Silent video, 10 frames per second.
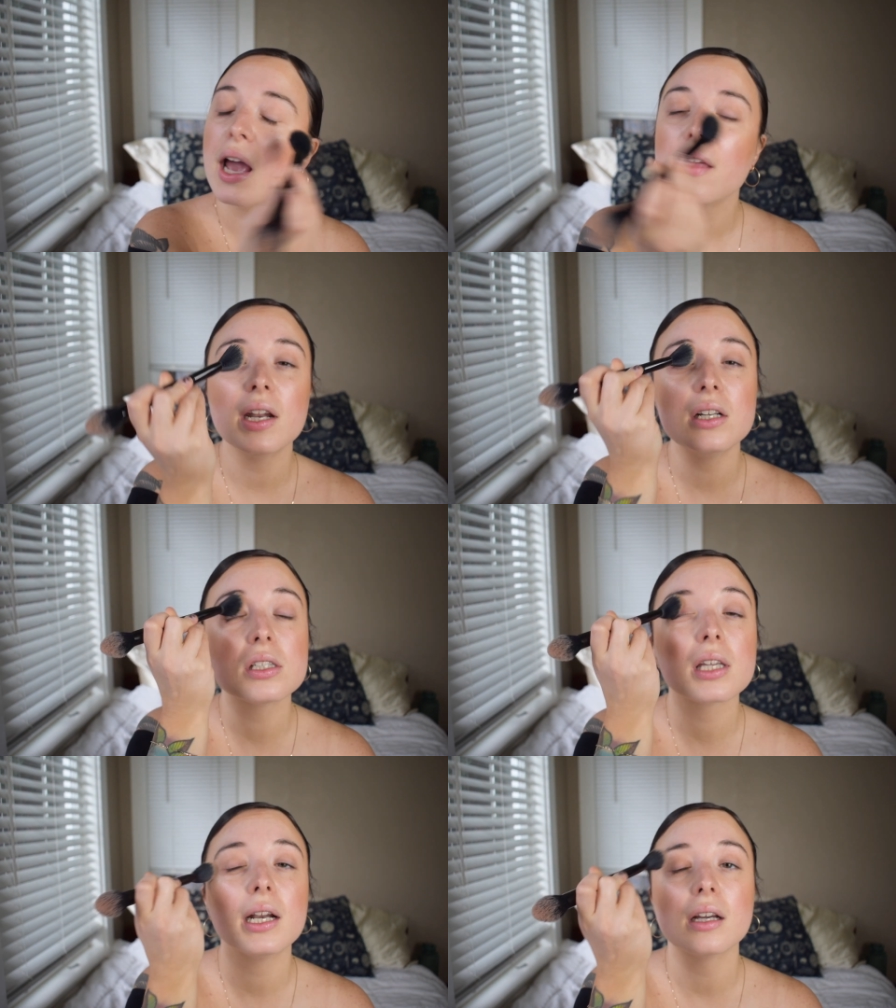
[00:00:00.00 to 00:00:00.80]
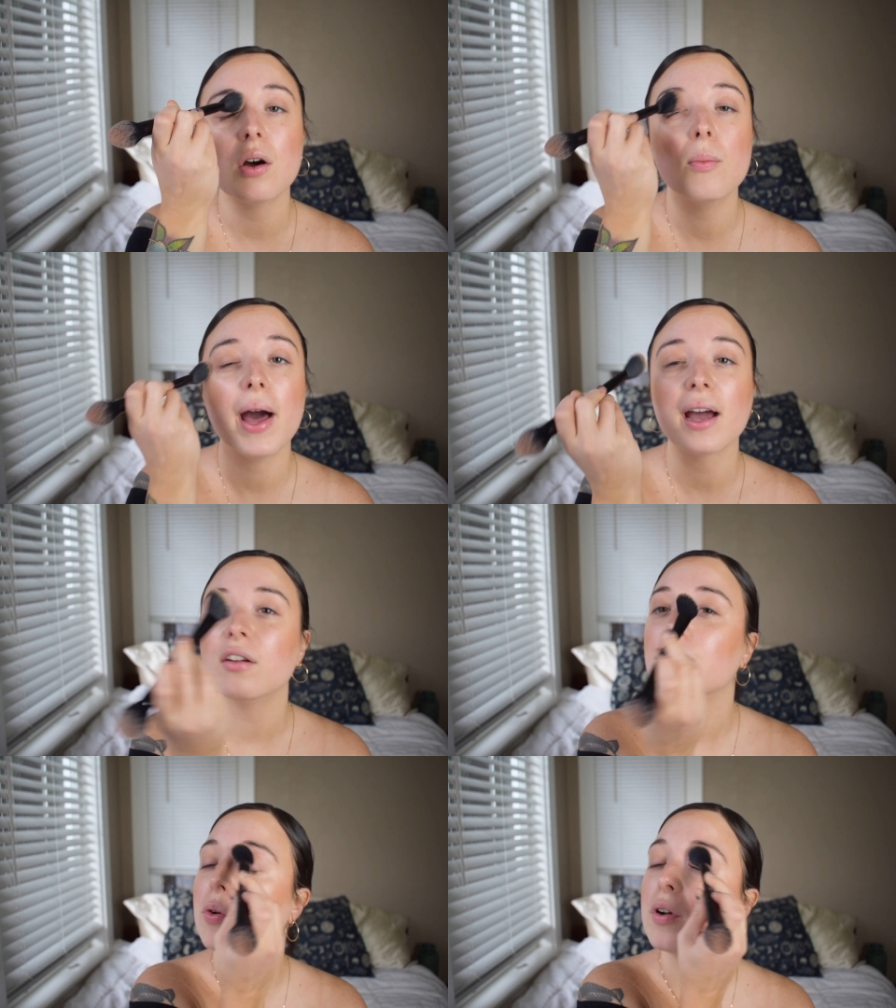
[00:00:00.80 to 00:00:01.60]
And then I just kind of go back
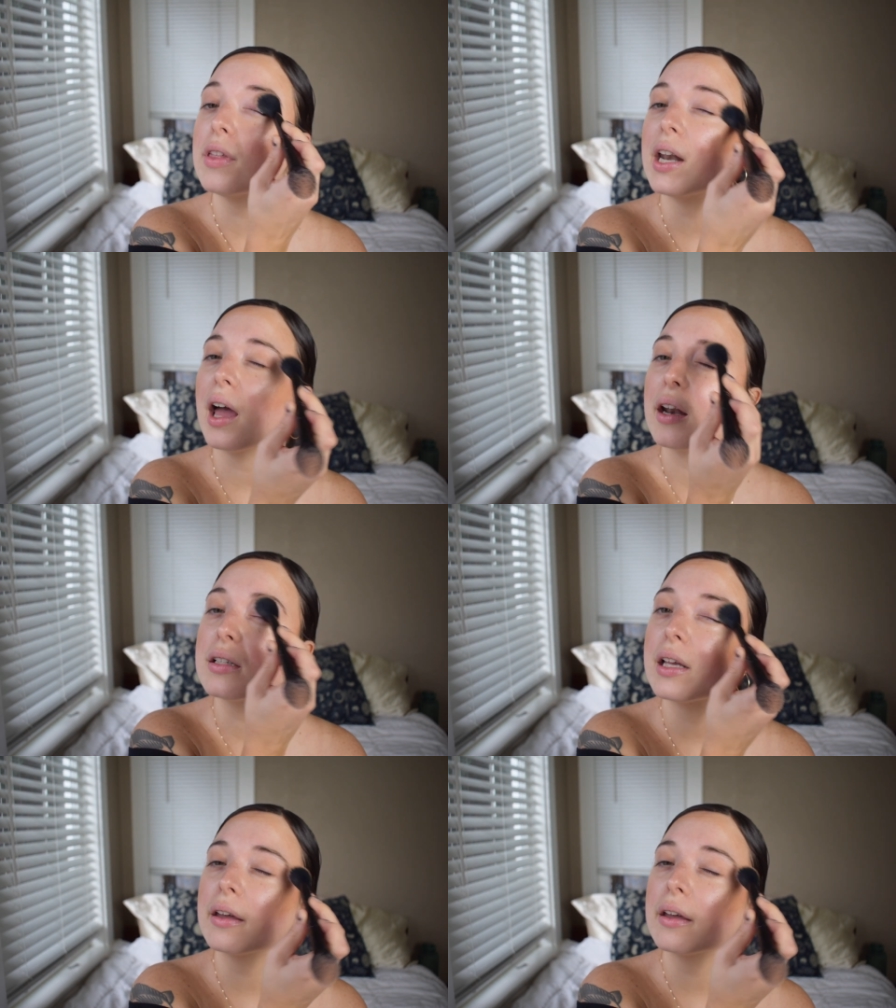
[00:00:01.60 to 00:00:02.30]
and forth and add as I